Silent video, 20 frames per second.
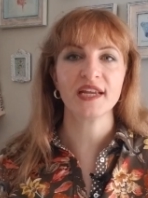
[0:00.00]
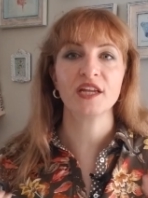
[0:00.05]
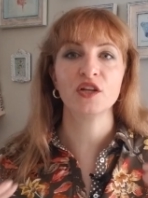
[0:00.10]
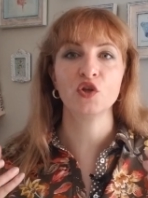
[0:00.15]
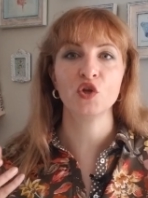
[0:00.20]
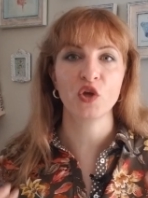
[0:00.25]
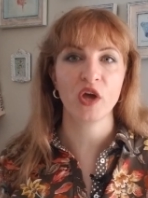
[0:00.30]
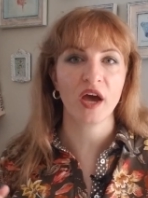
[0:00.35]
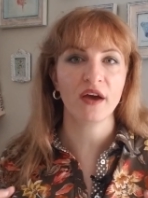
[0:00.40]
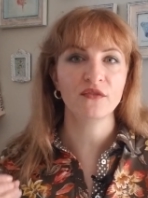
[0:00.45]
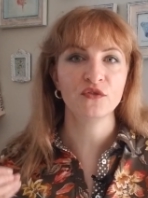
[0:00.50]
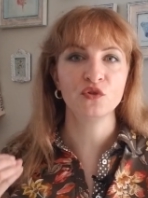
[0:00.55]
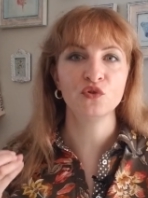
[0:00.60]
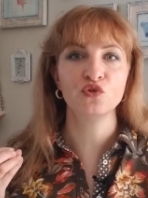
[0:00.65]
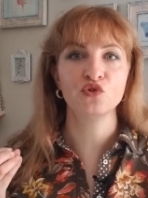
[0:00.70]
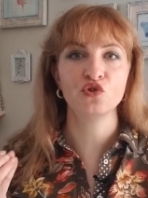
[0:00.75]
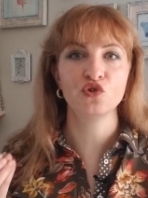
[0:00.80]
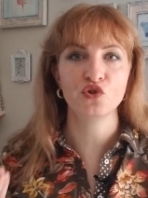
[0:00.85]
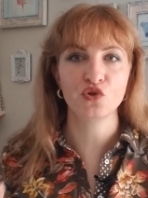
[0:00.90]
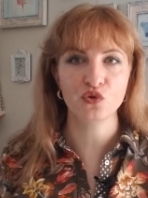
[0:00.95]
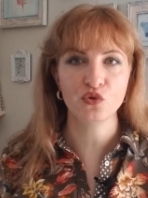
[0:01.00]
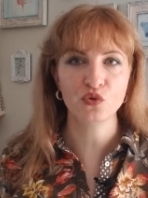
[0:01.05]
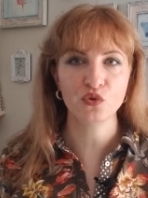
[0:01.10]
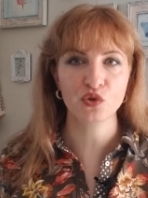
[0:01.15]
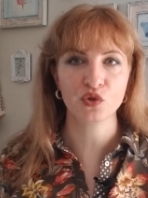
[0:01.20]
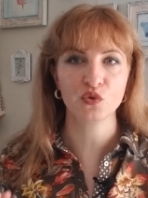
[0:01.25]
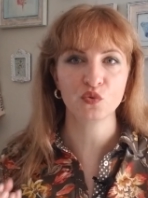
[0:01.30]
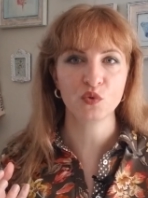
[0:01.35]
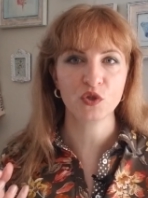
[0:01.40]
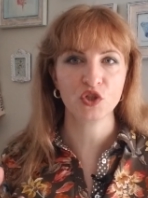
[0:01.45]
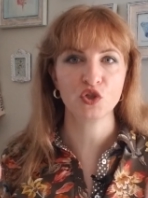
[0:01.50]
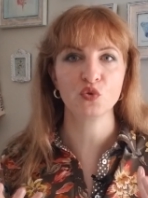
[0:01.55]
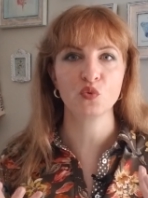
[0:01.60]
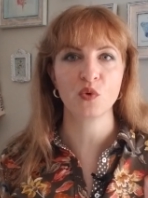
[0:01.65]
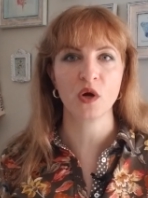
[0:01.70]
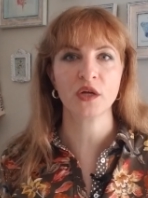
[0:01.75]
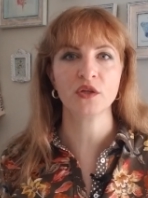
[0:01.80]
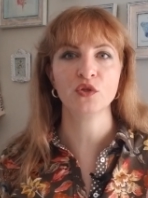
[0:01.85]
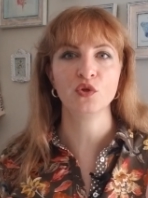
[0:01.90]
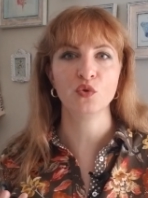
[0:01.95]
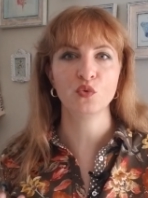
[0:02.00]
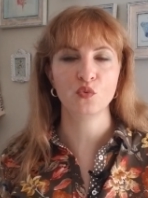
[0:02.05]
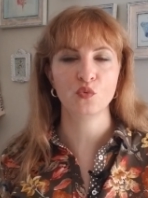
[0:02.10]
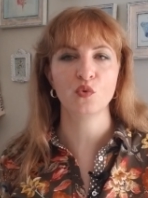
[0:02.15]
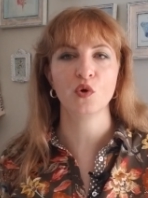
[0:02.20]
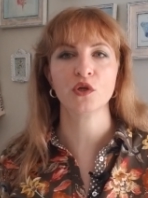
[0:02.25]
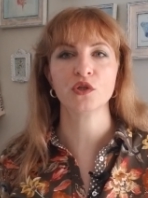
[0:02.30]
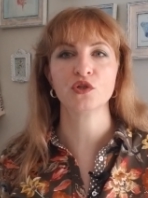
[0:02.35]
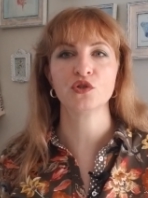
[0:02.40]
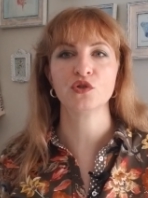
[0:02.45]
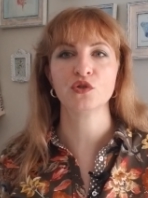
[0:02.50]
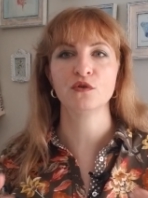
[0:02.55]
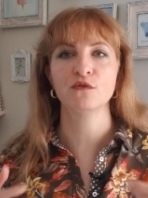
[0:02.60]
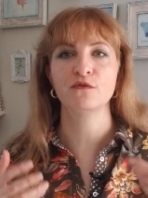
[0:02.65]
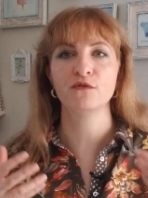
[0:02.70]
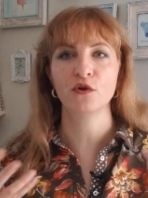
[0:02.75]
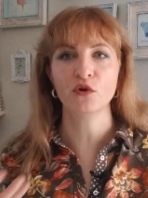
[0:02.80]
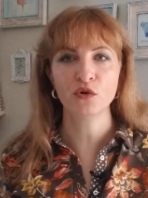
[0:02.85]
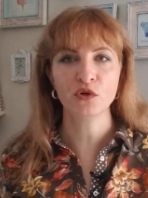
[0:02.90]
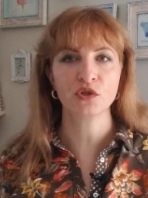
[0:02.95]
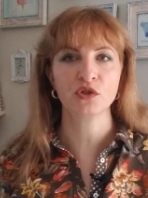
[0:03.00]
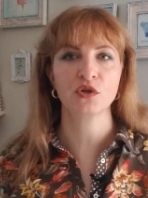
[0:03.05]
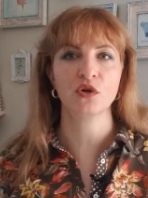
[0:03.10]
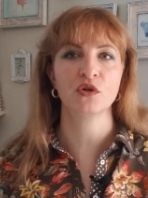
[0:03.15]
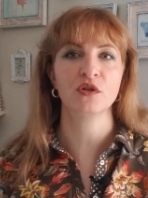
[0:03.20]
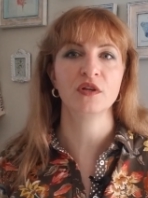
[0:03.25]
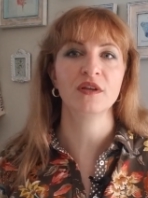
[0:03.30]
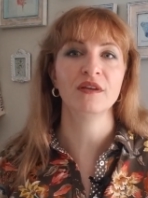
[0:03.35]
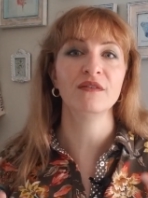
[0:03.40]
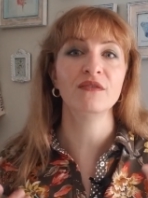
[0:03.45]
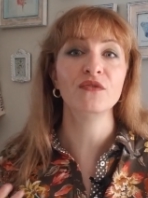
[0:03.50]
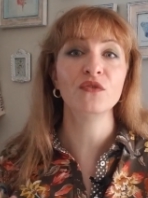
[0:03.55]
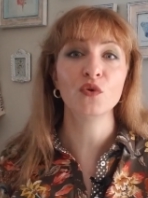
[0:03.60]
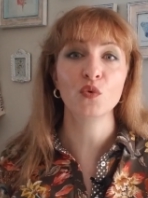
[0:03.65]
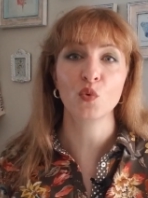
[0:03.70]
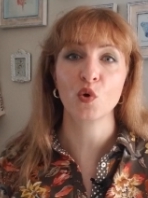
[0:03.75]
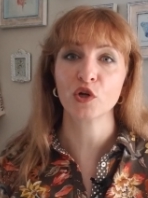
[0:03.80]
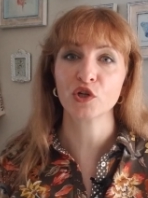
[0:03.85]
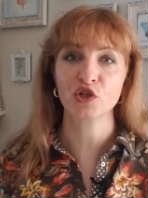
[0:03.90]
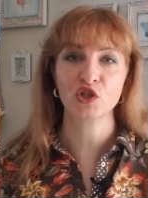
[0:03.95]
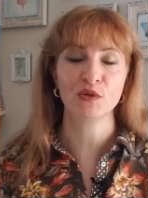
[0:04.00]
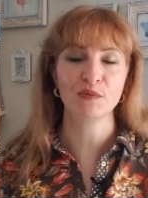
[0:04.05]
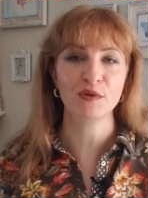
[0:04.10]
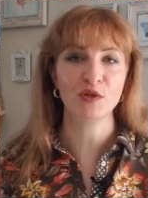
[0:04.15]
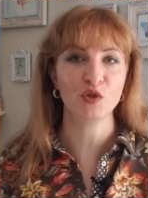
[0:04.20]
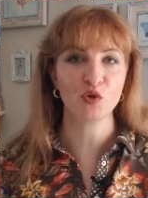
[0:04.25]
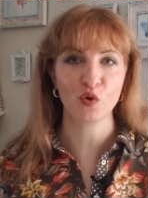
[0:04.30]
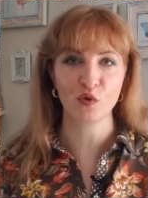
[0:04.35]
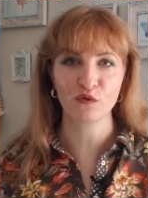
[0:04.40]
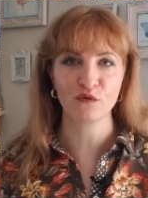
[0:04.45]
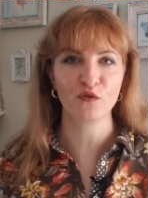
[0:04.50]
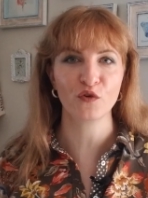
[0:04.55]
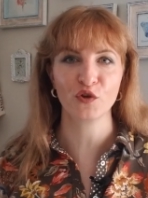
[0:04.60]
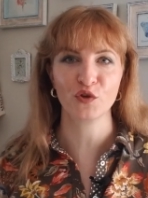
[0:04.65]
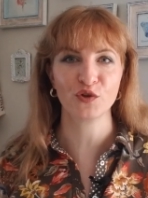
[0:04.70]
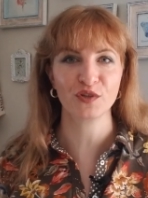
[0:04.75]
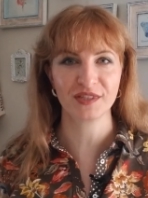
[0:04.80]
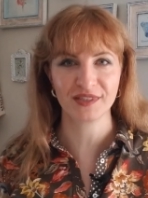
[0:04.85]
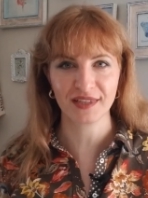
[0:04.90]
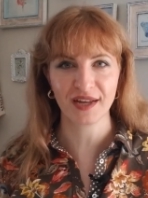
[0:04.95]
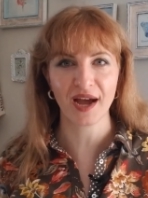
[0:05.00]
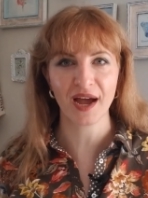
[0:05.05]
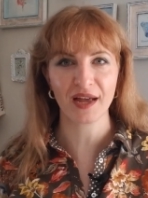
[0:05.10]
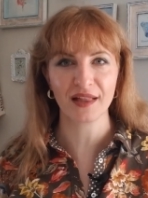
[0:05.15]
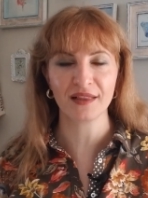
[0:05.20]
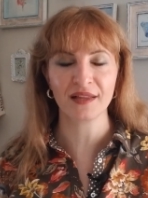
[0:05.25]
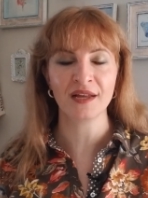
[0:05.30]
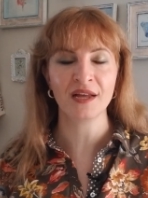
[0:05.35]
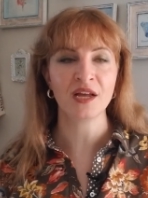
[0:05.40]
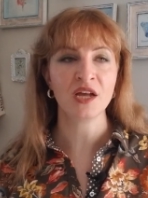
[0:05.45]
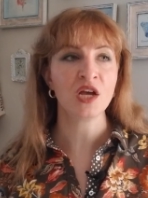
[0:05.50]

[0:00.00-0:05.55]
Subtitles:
and you have to choose which one you want to focus on if you want to be known for your style.